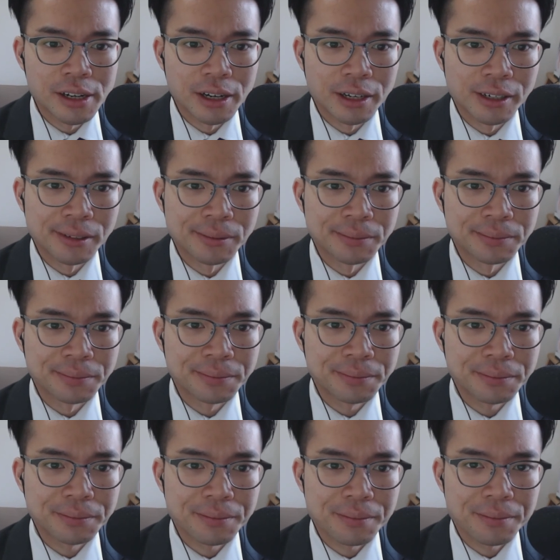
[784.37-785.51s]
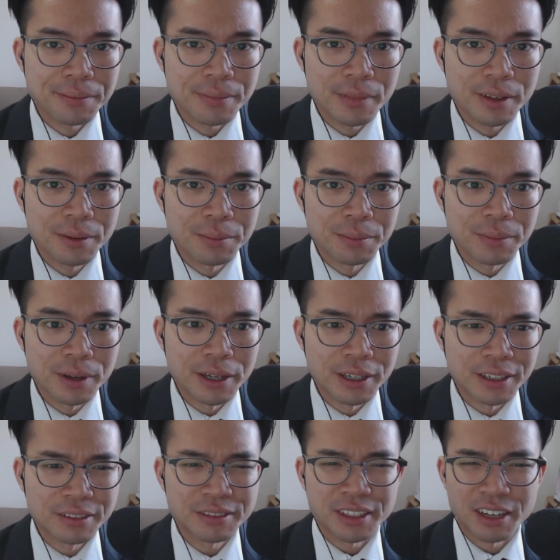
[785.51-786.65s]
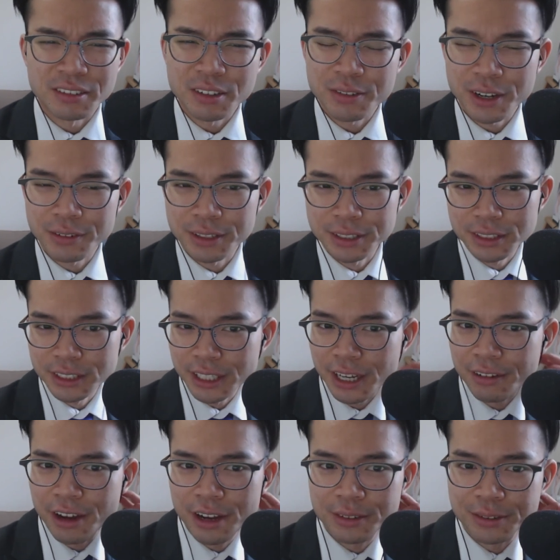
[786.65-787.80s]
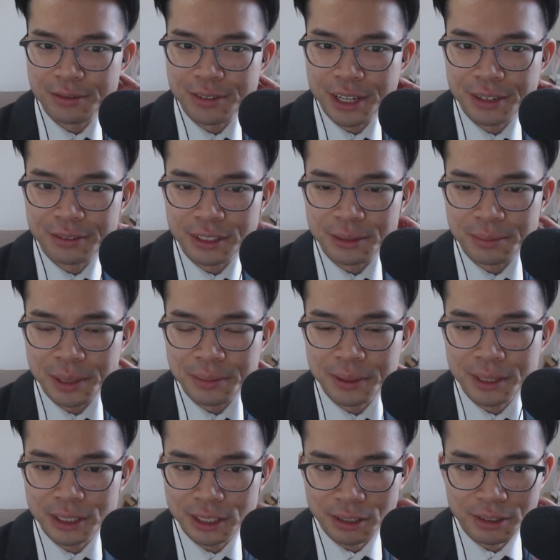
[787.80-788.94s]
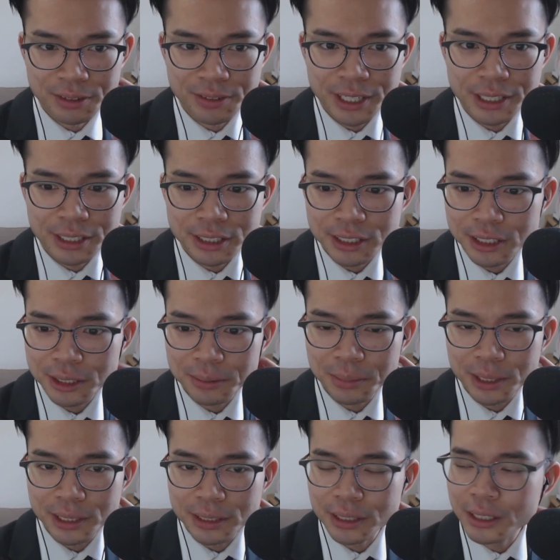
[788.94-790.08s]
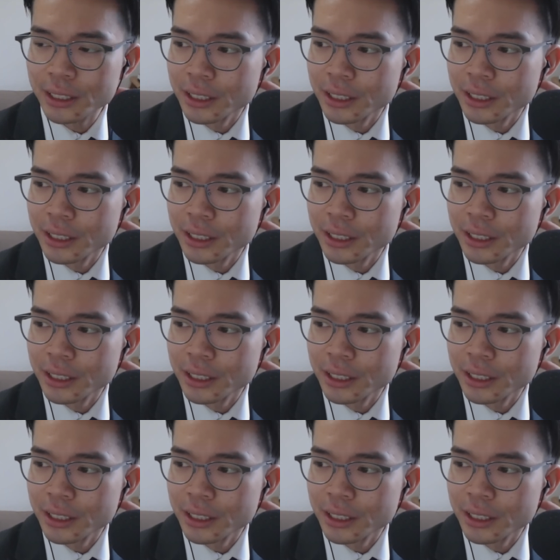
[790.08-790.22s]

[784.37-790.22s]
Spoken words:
and I don't know if I would say I have a favorite. Maybe like Sony Vegas, but